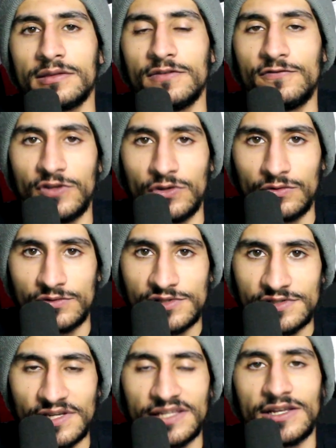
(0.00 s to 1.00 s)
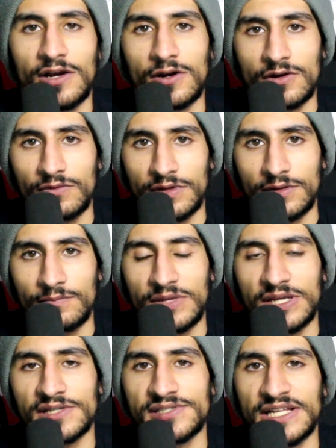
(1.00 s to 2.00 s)
the views and the algorithm,
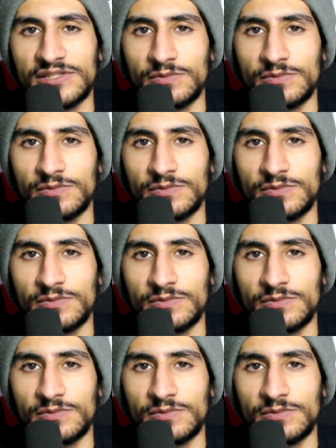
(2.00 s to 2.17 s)
because